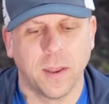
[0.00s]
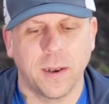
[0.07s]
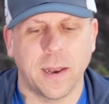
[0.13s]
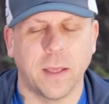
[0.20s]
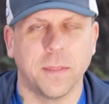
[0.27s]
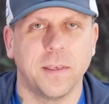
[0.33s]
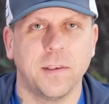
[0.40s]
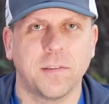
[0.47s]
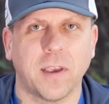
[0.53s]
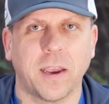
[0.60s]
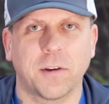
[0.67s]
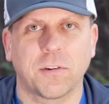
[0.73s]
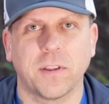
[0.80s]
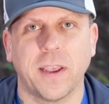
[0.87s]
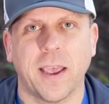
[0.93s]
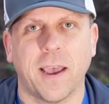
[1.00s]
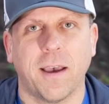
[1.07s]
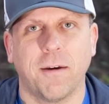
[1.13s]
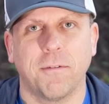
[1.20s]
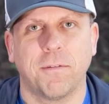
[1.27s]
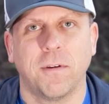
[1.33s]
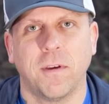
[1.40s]
Now, these actually
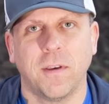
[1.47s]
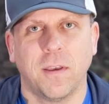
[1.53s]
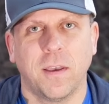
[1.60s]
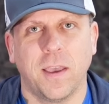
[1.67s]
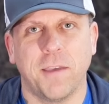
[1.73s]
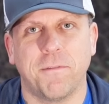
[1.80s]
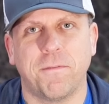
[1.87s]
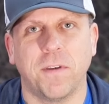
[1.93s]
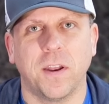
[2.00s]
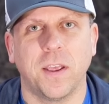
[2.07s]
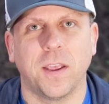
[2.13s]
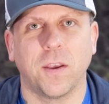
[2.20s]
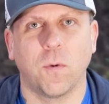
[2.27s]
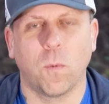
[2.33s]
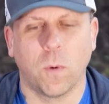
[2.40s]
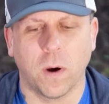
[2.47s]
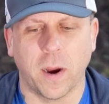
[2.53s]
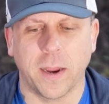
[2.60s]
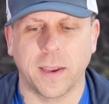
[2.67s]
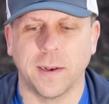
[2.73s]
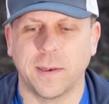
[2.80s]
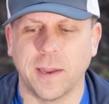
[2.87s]
have a fitting where
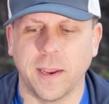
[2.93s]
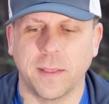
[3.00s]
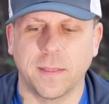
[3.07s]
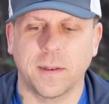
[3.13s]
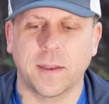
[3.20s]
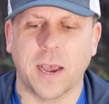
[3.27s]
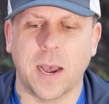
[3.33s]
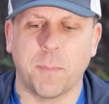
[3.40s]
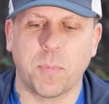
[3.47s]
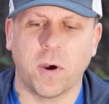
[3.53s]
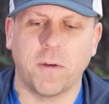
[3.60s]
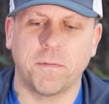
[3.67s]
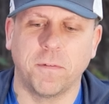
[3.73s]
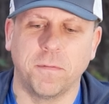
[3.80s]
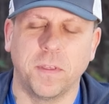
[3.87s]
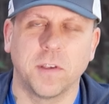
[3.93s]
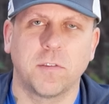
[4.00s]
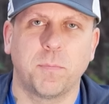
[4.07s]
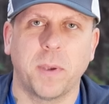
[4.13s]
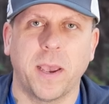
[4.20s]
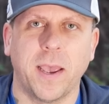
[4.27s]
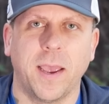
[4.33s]
I can take the top off of this
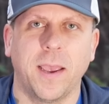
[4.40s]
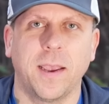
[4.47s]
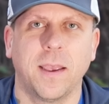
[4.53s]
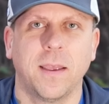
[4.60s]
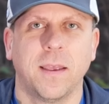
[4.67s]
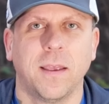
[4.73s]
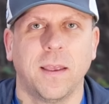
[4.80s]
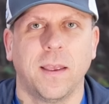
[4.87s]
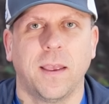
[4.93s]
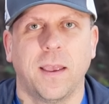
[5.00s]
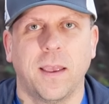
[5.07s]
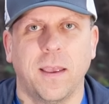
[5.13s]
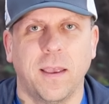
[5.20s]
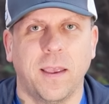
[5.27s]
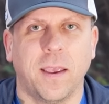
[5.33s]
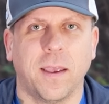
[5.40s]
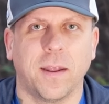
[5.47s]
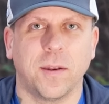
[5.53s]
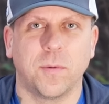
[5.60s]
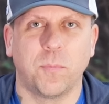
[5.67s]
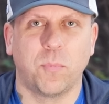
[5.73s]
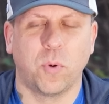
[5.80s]
bag
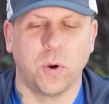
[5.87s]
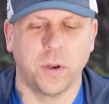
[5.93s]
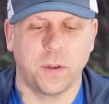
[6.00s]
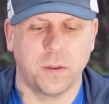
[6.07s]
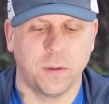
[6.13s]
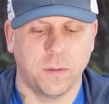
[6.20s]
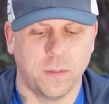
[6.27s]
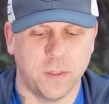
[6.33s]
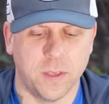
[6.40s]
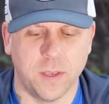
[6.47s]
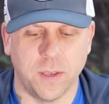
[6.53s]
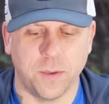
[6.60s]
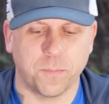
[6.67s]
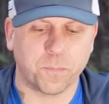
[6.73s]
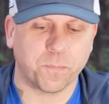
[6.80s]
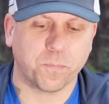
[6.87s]
and put the